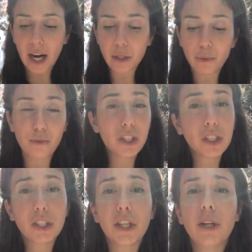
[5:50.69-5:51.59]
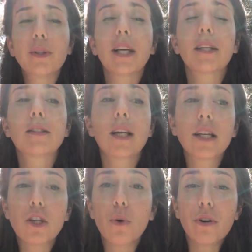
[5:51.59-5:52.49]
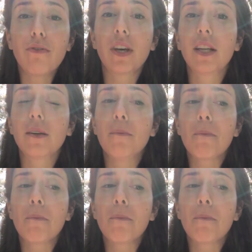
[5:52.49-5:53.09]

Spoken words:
how you feel, you know, like take note of it.